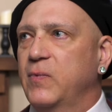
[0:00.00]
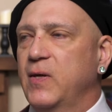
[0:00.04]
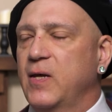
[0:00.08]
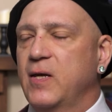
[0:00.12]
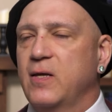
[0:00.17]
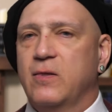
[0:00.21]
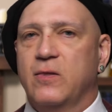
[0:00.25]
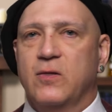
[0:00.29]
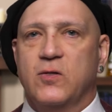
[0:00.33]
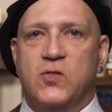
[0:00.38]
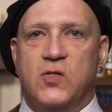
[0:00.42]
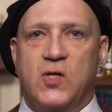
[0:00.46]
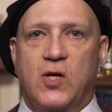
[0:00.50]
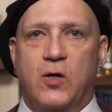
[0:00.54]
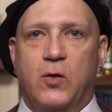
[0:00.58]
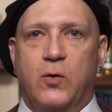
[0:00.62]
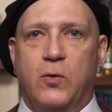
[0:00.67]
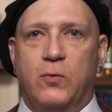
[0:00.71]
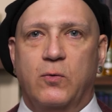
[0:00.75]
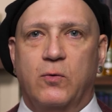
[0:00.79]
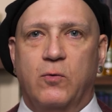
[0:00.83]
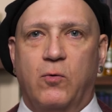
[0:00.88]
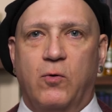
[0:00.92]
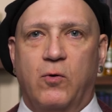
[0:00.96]
in the
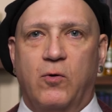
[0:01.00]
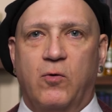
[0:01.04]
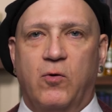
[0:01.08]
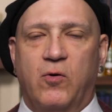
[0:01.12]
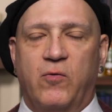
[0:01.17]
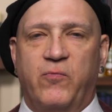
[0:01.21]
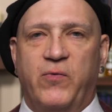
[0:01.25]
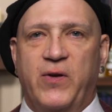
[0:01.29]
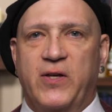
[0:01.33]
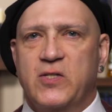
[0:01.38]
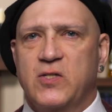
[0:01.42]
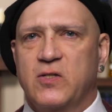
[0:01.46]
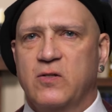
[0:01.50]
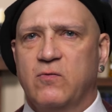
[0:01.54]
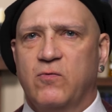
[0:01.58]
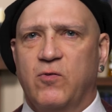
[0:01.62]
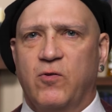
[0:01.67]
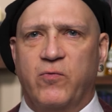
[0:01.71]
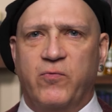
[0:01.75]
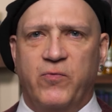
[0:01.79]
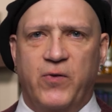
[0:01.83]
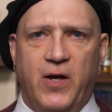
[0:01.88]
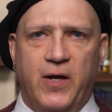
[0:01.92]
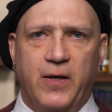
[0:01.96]
zone or, or festive
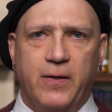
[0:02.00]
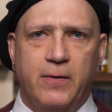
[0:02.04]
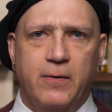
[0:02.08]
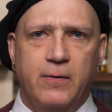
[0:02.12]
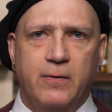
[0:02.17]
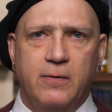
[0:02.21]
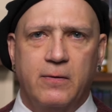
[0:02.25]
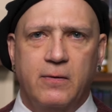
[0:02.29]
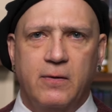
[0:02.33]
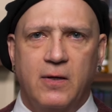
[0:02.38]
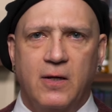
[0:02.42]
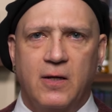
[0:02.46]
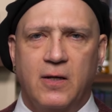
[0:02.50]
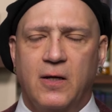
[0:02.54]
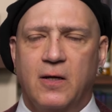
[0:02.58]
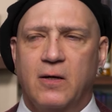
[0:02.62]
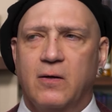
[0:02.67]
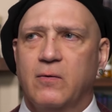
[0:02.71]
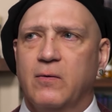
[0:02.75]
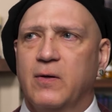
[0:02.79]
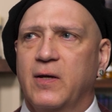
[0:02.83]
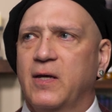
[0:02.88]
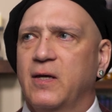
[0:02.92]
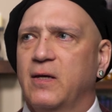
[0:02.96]
or fun you
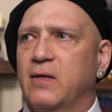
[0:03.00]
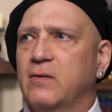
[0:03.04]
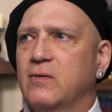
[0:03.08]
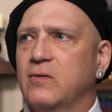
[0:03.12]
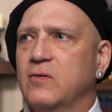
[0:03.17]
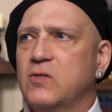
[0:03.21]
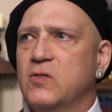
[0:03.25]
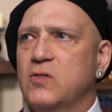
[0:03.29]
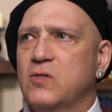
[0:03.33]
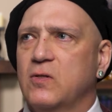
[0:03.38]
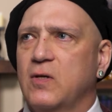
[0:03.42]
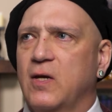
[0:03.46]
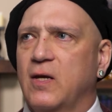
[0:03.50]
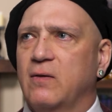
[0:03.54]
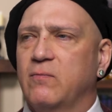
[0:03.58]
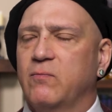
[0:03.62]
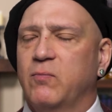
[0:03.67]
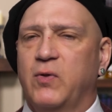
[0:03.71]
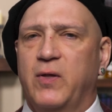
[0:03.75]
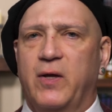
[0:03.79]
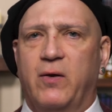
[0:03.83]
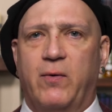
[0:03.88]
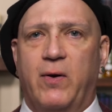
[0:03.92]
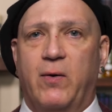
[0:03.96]
know and
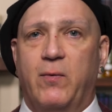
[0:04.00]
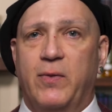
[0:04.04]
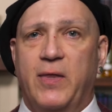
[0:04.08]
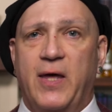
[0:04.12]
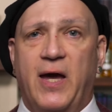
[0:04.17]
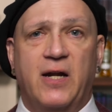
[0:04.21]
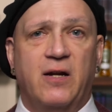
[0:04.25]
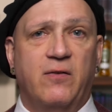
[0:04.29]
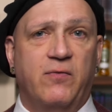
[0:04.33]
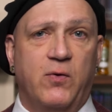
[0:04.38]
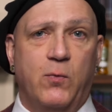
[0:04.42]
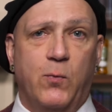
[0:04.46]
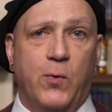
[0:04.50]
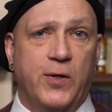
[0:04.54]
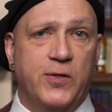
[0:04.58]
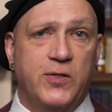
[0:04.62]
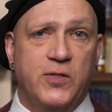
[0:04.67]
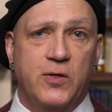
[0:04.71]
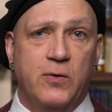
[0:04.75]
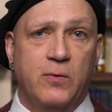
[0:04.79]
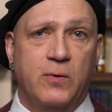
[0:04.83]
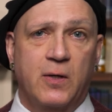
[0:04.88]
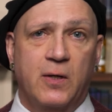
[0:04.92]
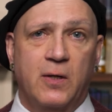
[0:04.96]
and play around with that if you want
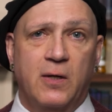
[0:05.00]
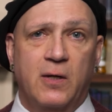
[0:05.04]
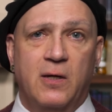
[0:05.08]
to